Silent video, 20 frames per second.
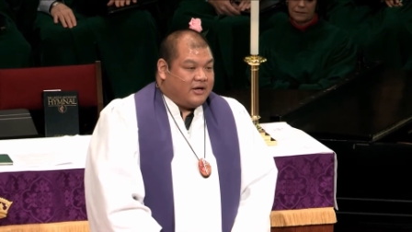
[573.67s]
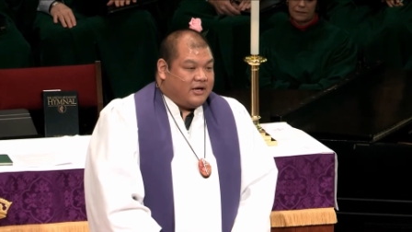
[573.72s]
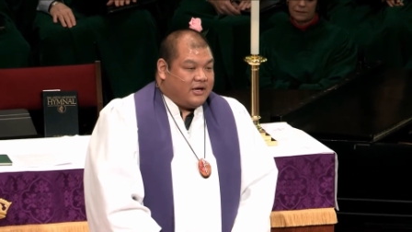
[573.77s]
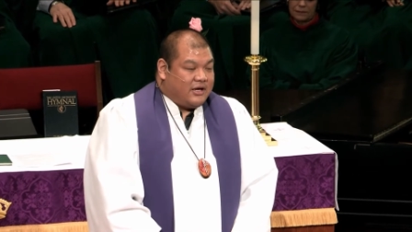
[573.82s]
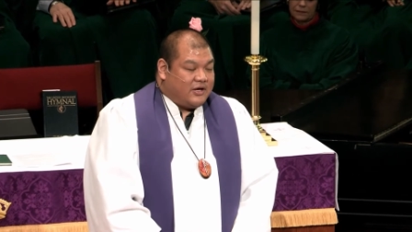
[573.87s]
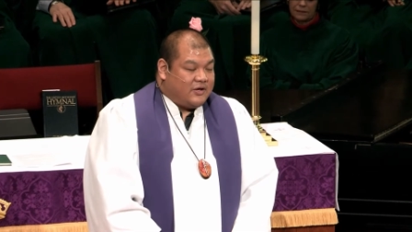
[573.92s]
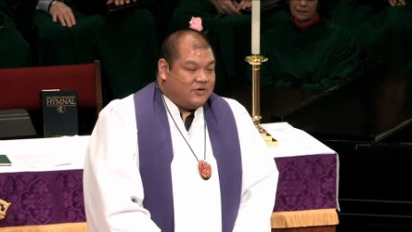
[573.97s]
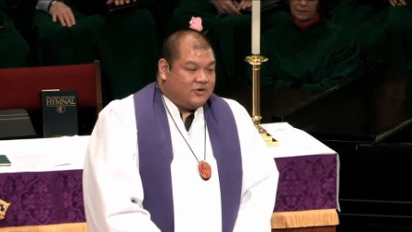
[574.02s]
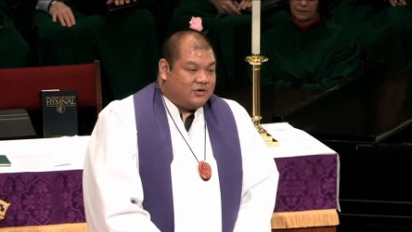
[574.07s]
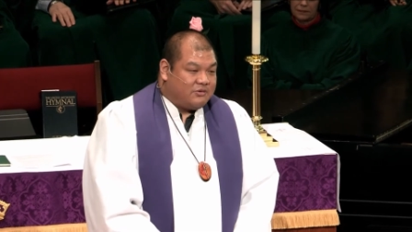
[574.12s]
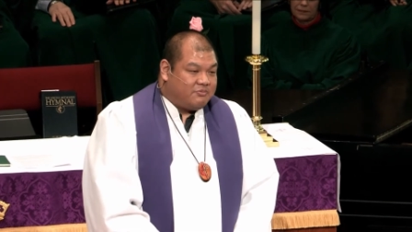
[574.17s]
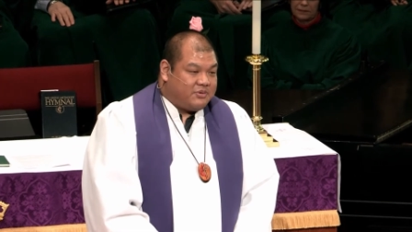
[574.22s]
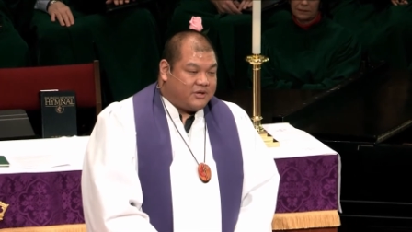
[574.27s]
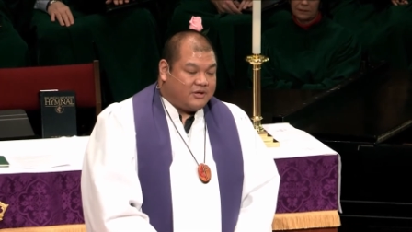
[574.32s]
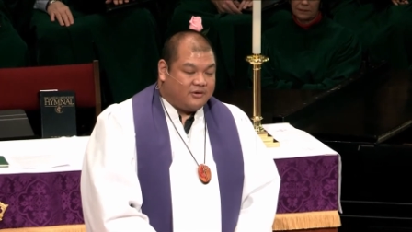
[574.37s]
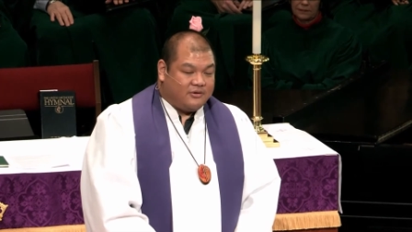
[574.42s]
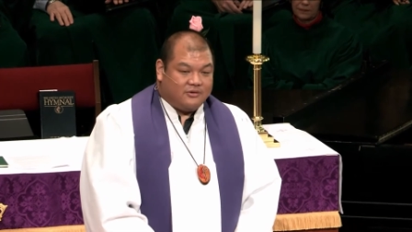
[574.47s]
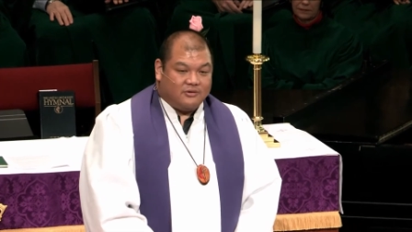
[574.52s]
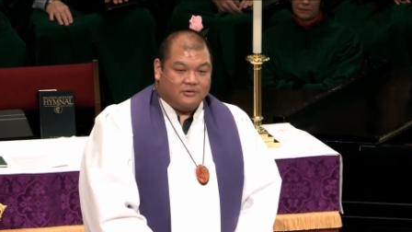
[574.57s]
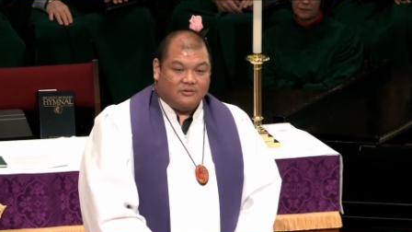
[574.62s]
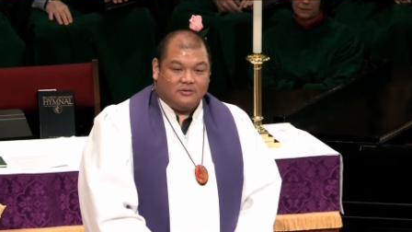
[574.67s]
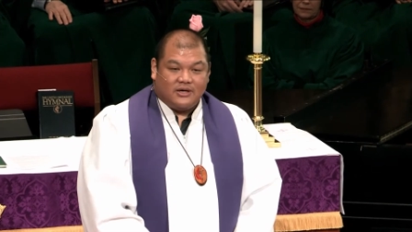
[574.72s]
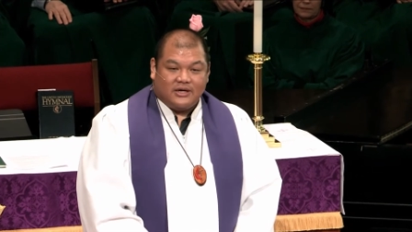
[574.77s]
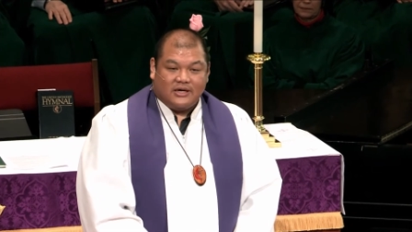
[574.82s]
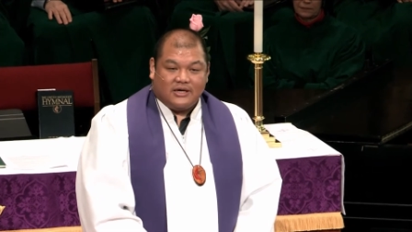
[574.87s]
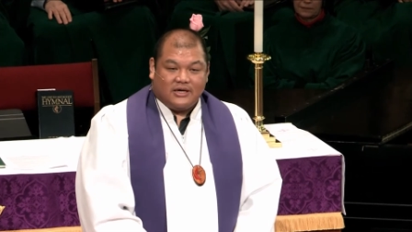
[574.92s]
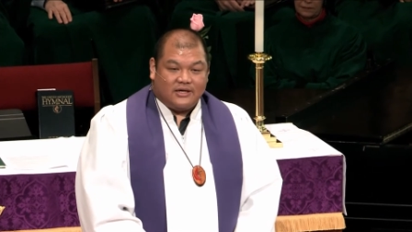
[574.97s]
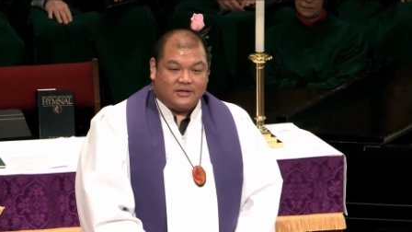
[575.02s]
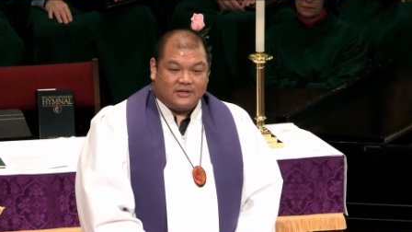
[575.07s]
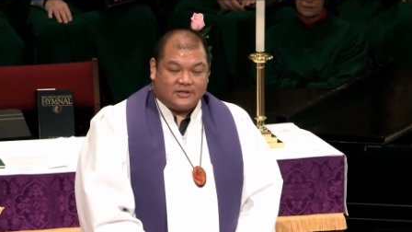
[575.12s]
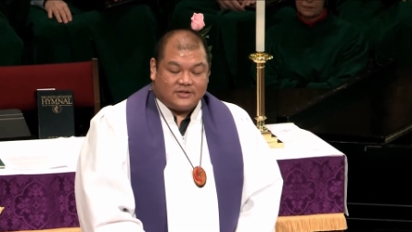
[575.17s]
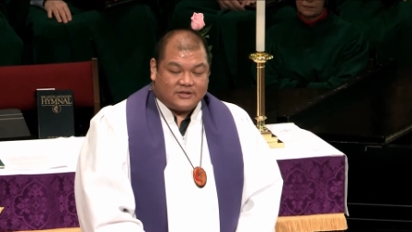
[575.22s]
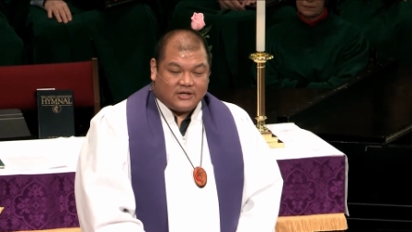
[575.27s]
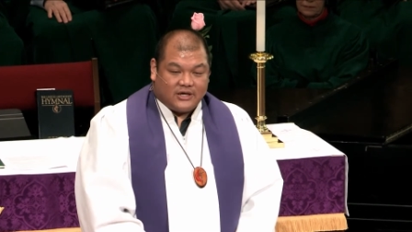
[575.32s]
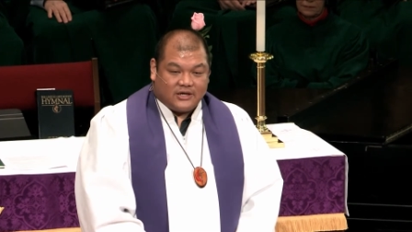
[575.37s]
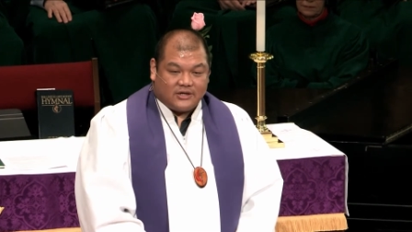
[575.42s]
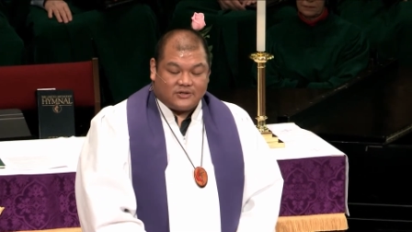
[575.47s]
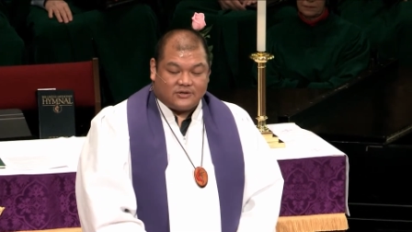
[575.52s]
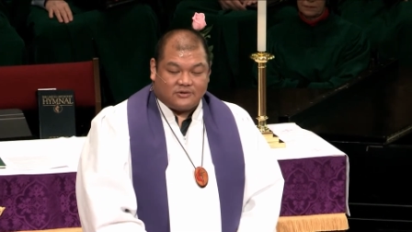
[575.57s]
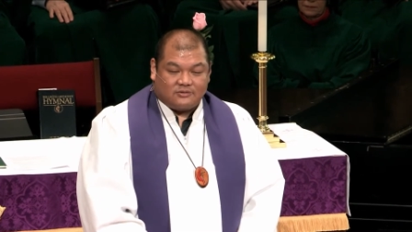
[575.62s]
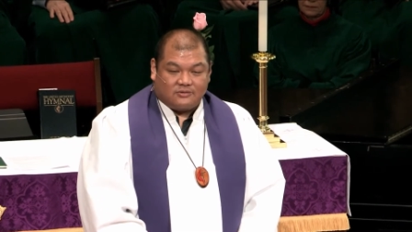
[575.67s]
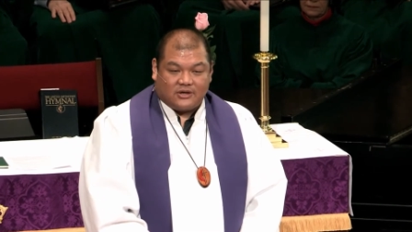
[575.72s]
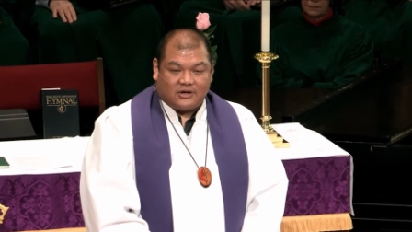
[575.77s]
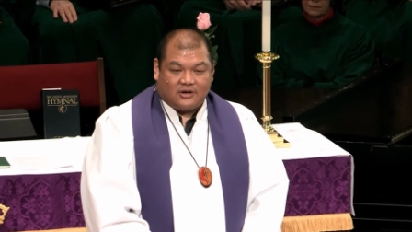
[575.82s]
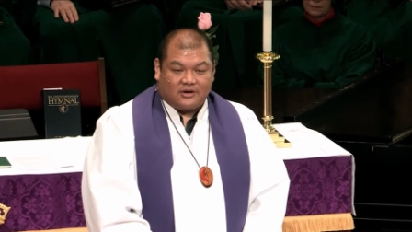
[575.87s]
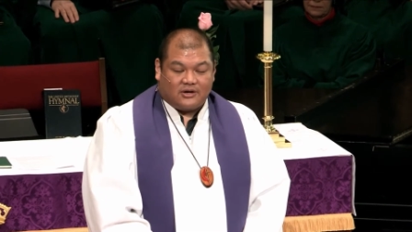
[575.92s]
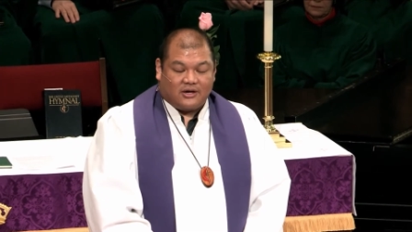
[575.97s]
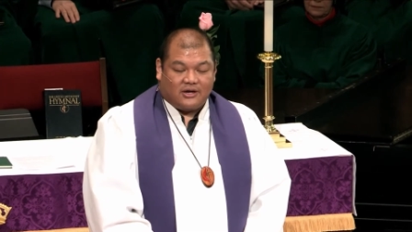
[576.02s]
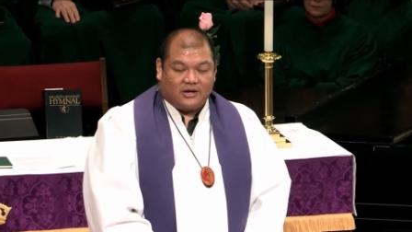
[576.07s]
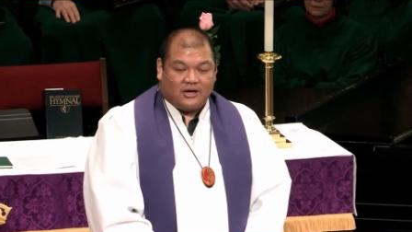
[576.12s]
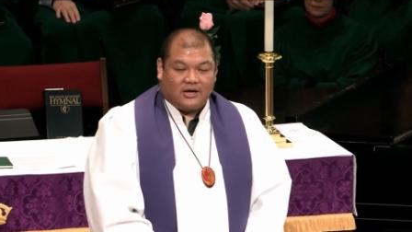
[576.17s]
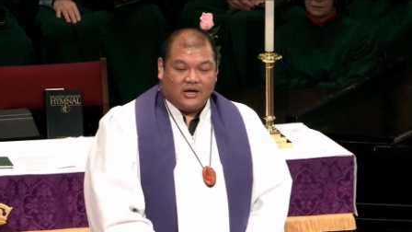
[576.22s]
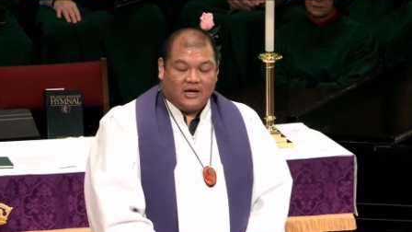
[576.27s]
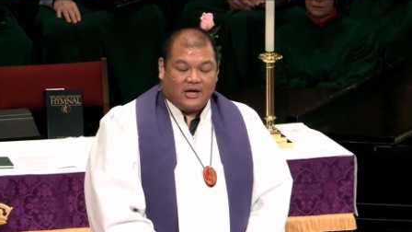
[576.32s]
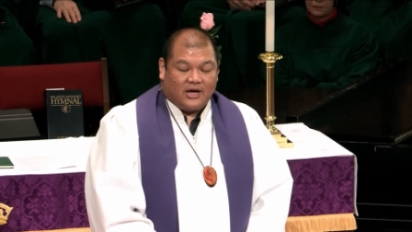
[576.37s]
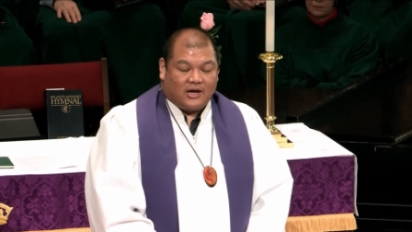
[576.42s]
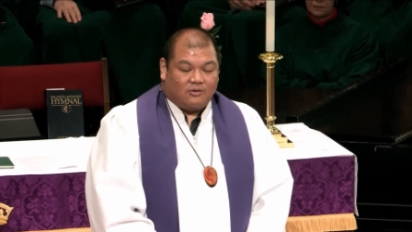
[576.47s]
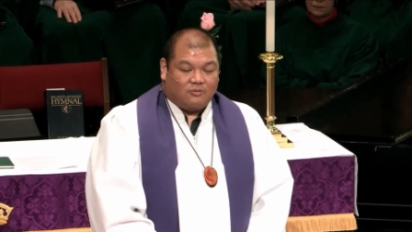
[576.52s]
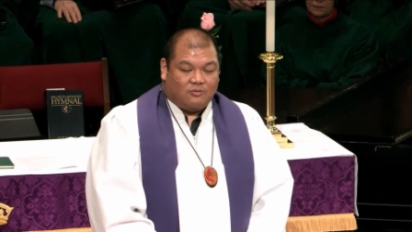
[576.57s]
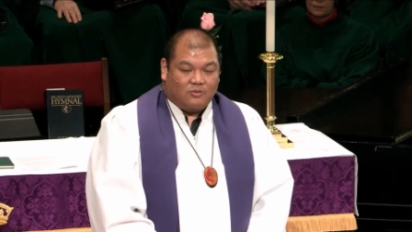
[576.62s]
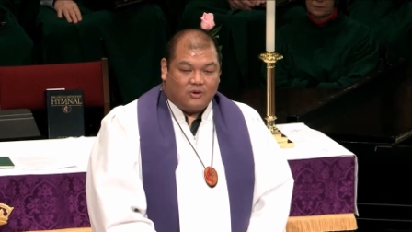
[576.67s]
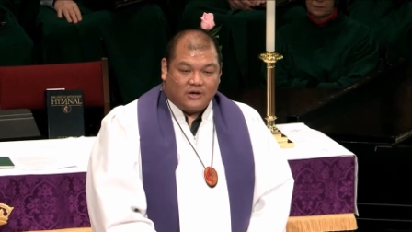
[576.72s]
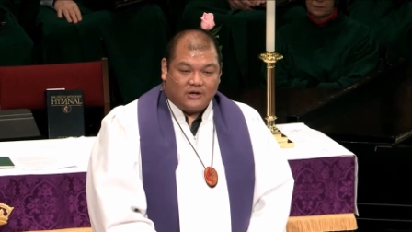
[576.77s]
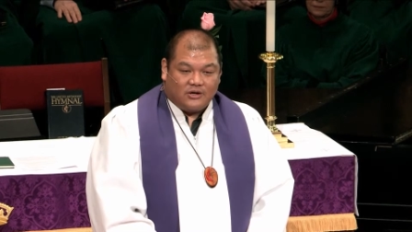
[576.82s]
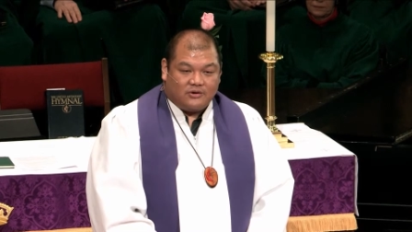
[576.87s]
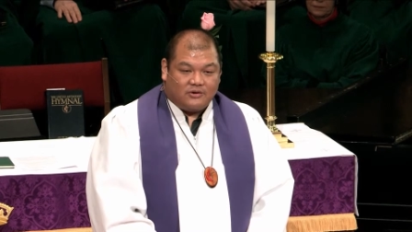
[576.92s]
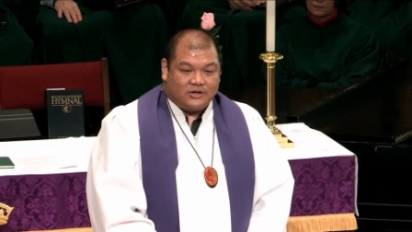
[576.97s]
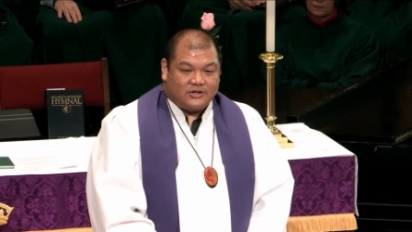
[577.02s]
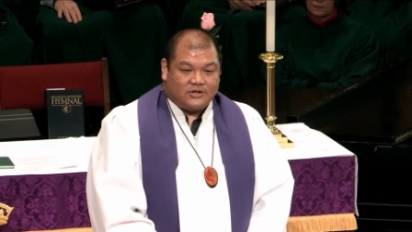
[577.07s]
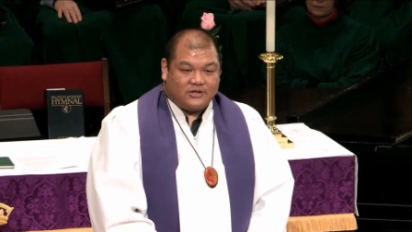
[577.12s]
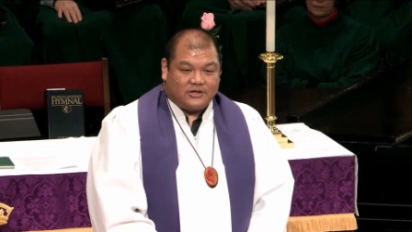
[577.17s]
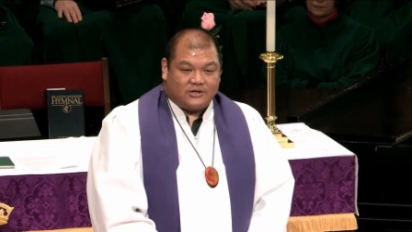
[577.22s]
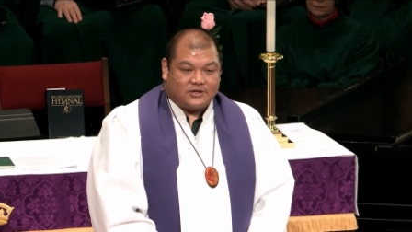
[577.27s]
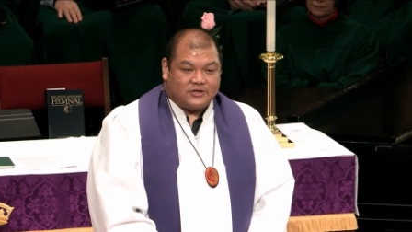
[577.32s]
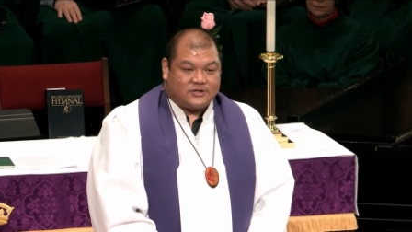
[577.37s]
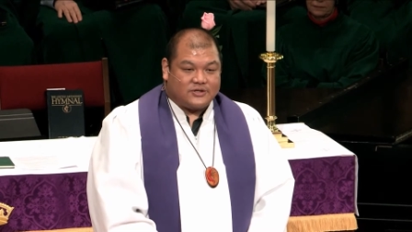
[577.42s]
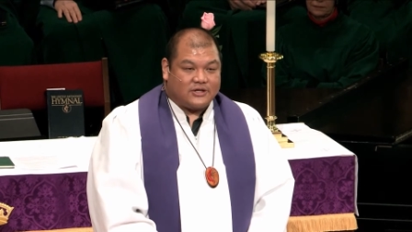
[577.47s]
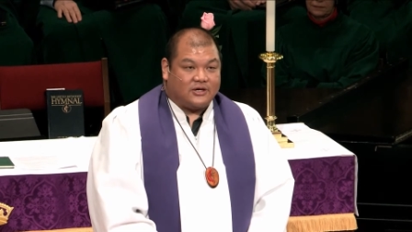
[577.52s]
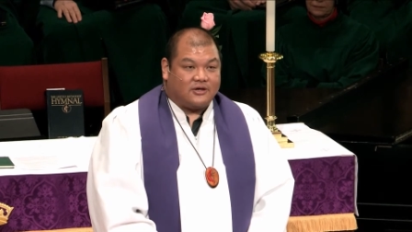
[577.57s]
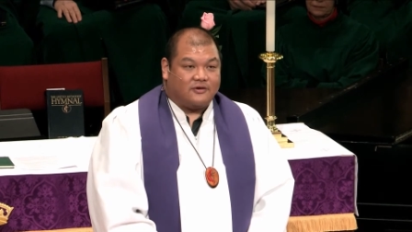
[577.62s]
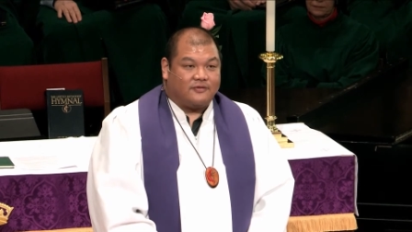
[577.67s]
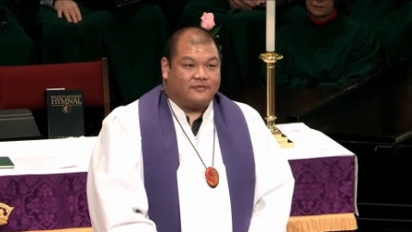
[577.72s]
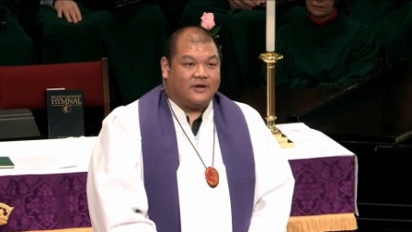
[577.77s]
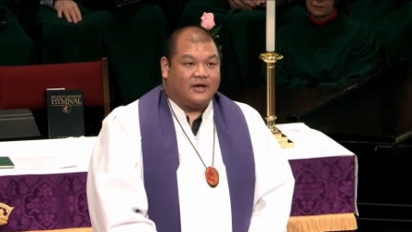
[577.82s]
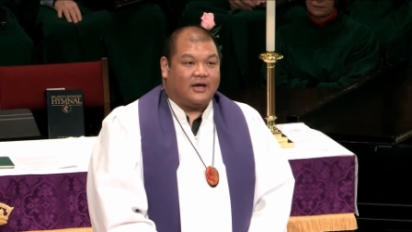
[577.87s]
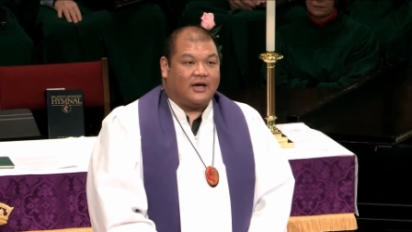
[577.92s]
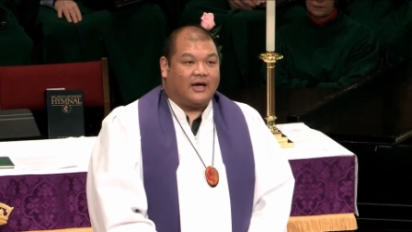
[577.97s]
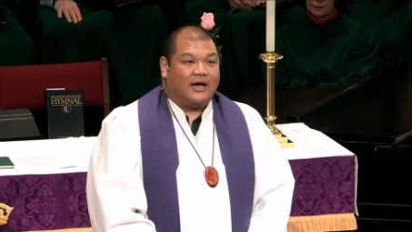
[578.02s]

in your pew in the sanctuary and wondering to yourself,